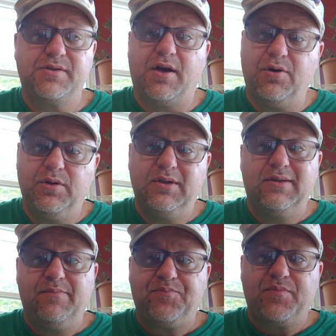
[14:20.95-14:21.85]
So
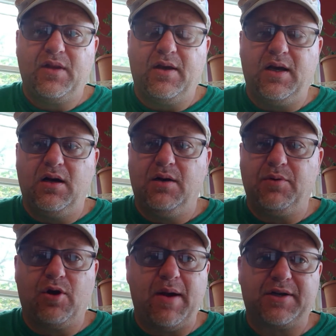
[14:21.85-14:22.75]
we'll
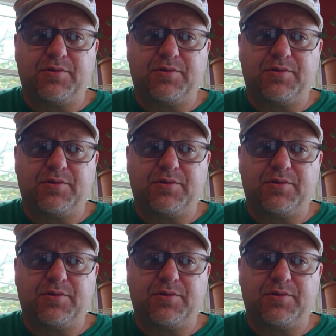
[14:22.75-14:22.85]
go back